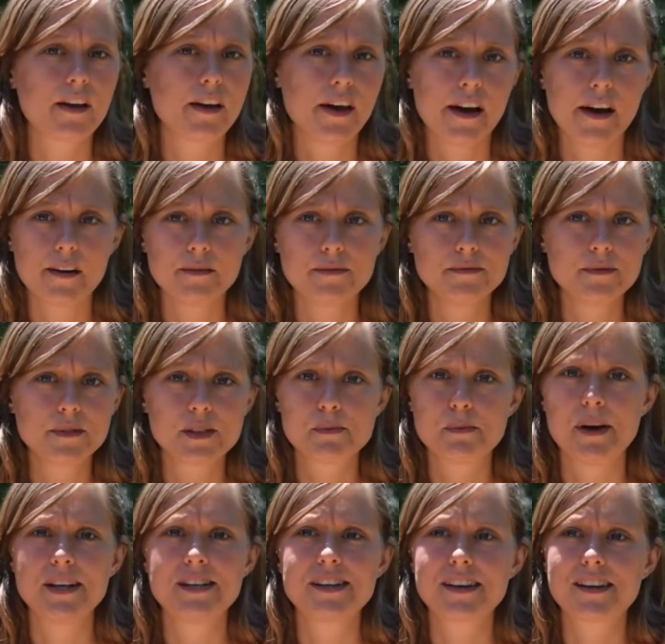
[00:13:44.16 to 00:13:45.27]
Yeah, it's
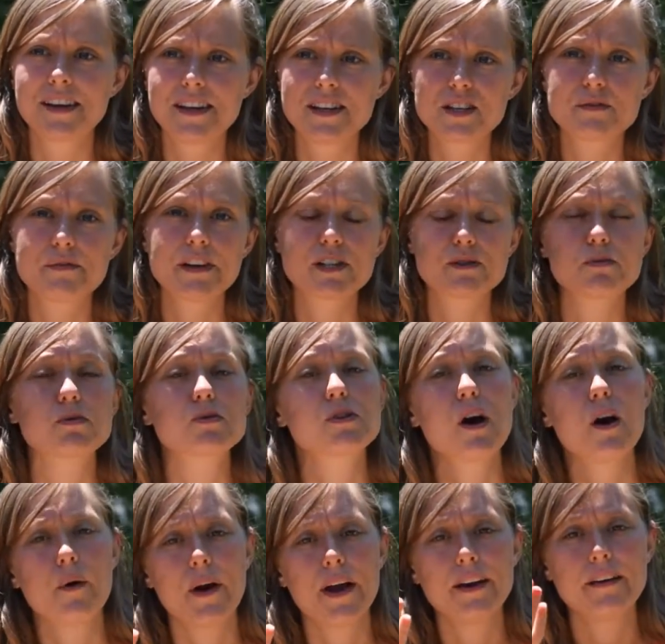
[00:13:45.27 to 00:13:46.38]
basically just vegetables.
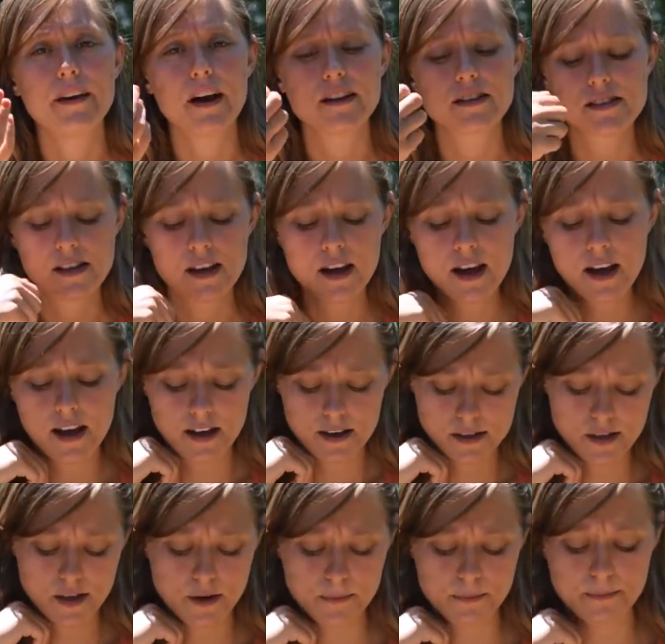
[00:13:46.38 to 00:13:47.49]
Oh, and nuts.
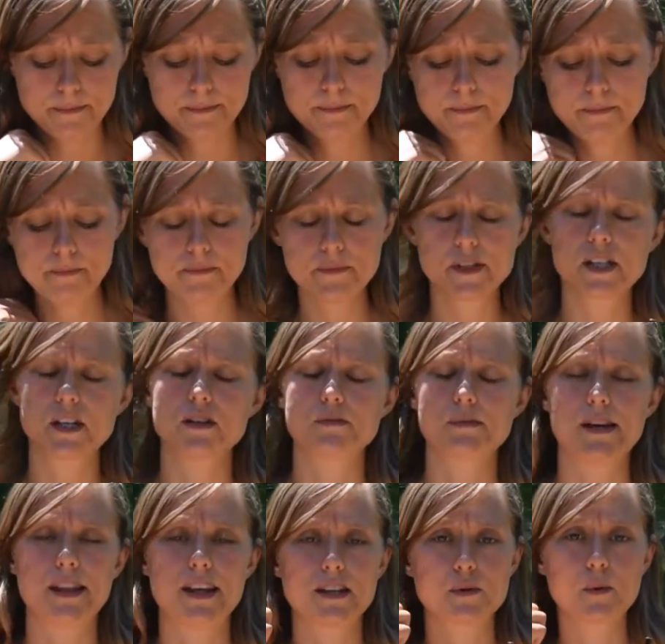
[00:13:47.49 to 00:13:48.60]
So excuse
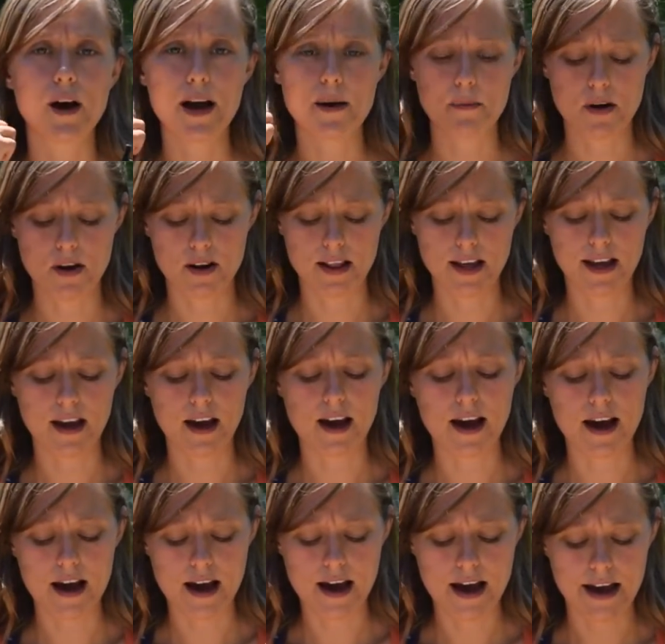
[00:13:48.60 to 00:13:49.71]
me, that's why I'm on like a
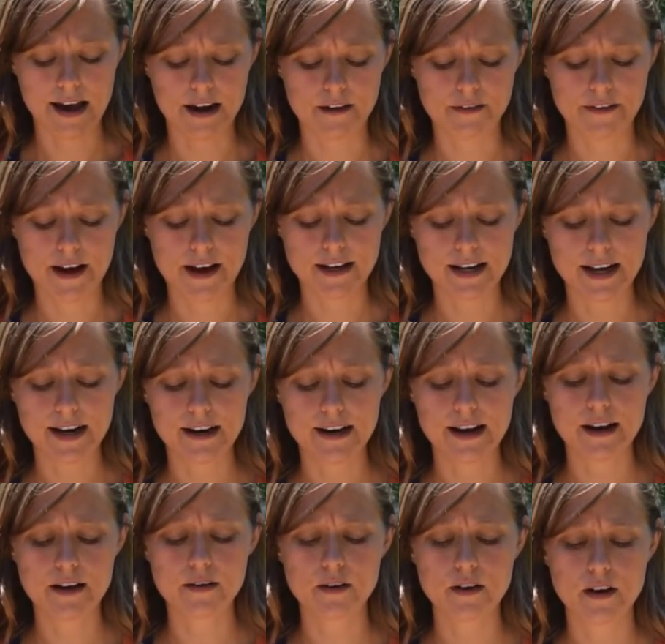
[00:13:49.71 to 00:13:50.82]
higher fat diet
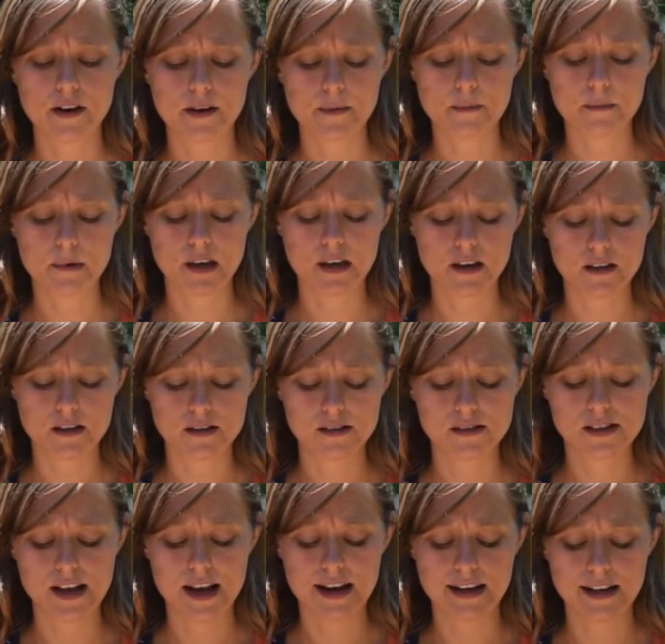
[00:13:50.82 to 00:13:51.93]
now,
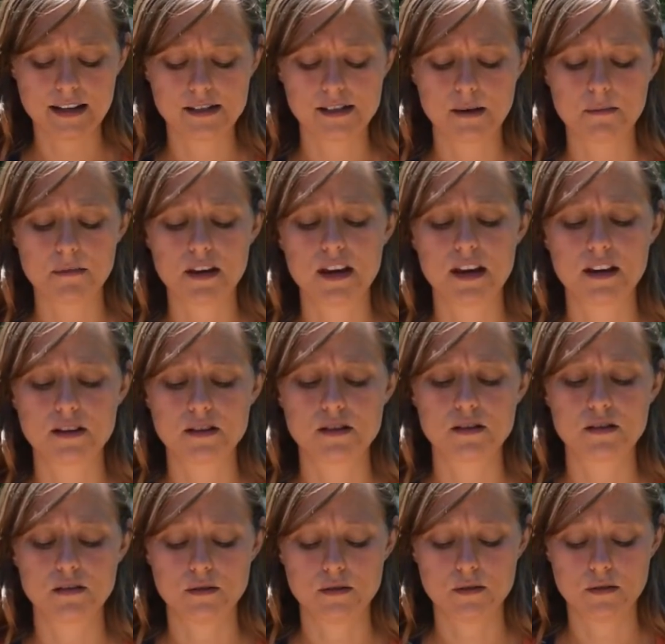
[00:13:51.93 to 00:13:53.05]
because I need something
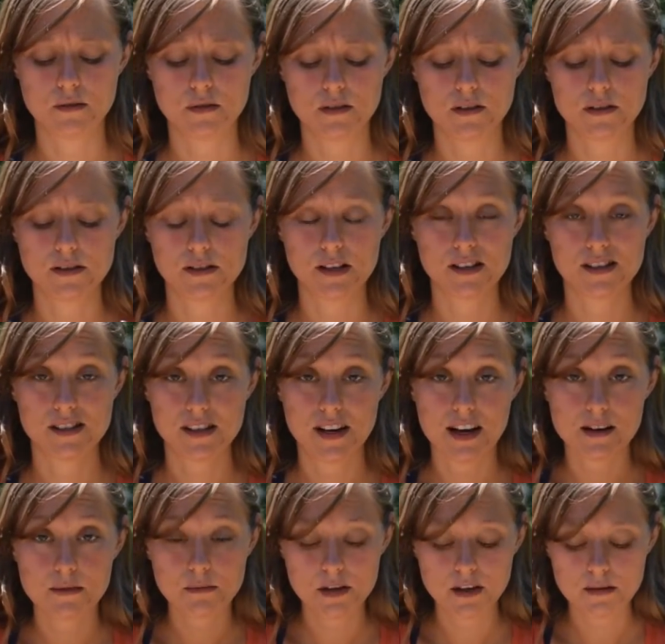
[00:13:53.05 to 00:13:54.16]
to
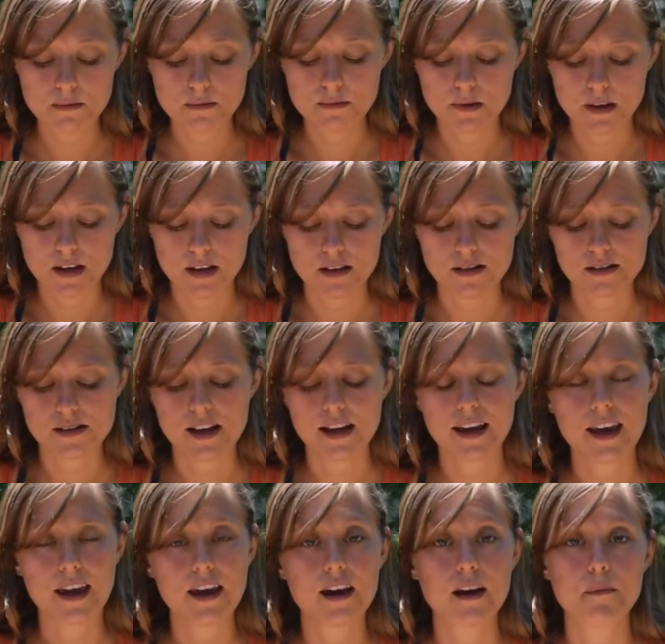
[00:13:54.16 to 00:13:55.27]
sustain me, because I
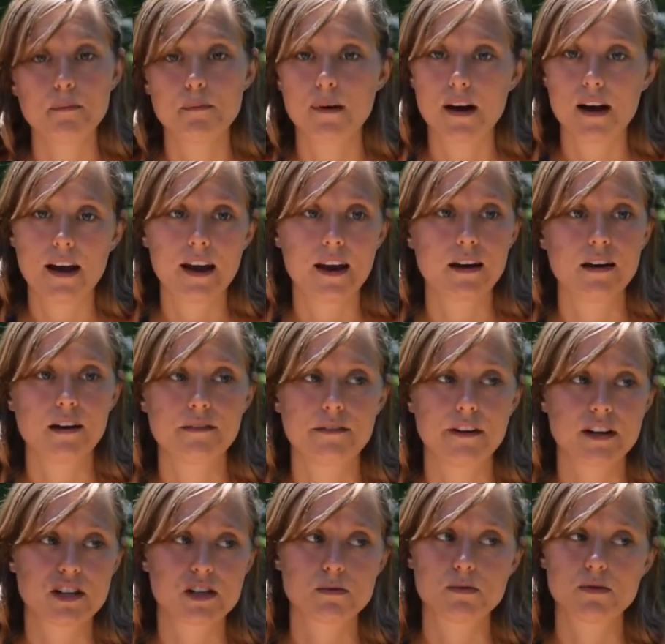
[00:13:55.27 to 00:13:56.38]
can't buy enough
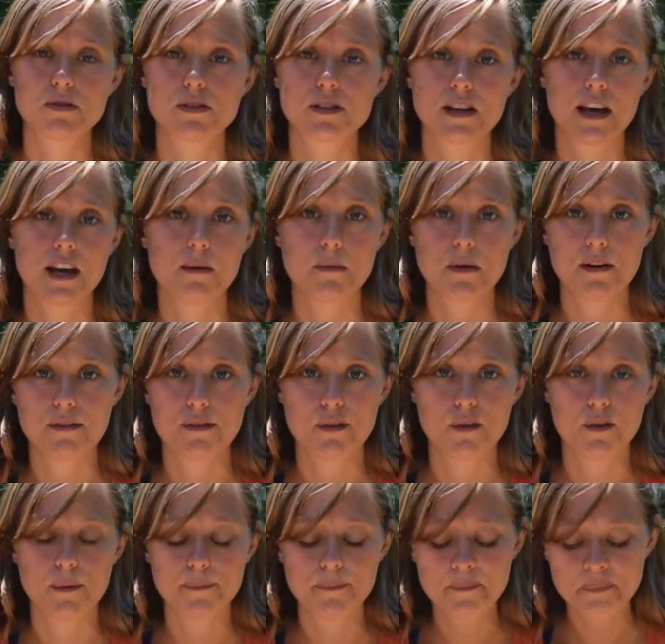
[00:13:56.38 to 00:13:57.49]
vegetables to keep me
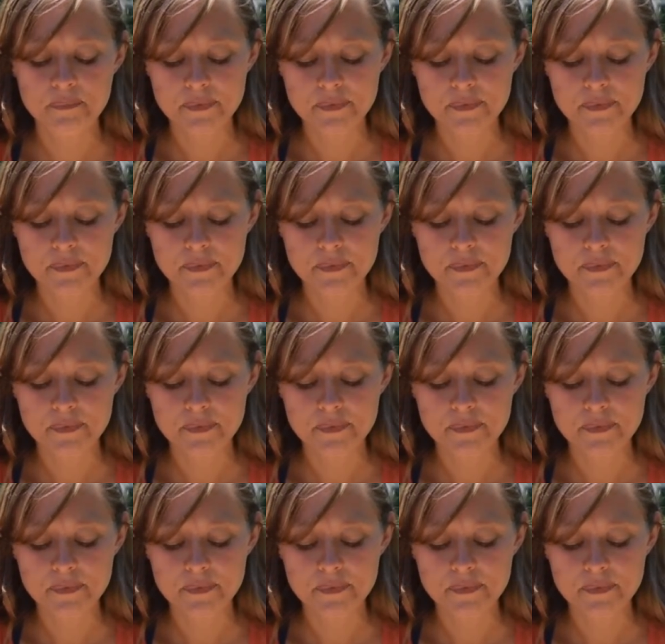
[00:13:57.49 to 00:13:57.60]
full.